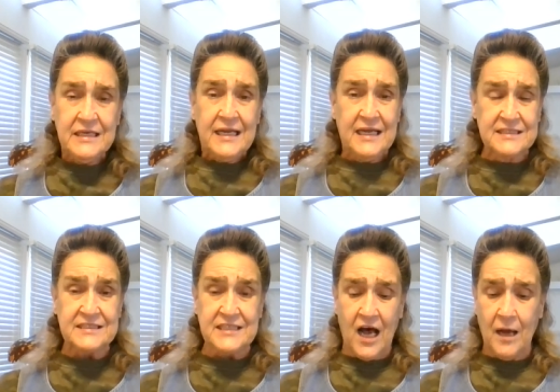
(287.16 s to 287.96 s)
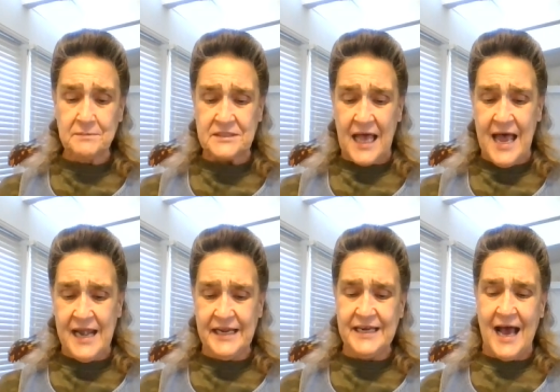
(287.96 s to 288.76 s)
In Psalms
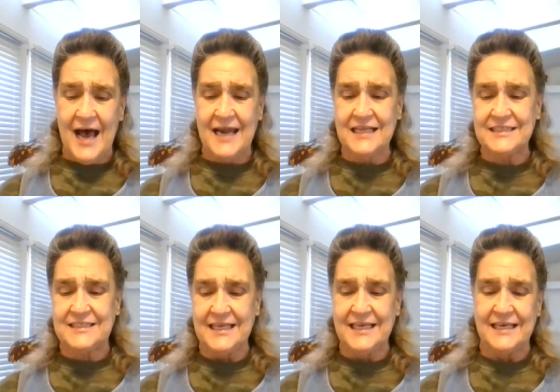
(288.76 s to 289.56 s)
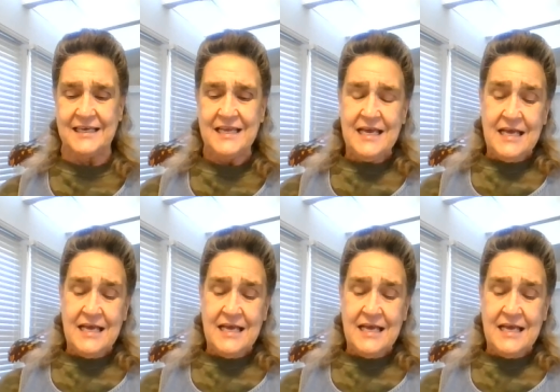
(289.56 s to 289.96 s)
89 and 10,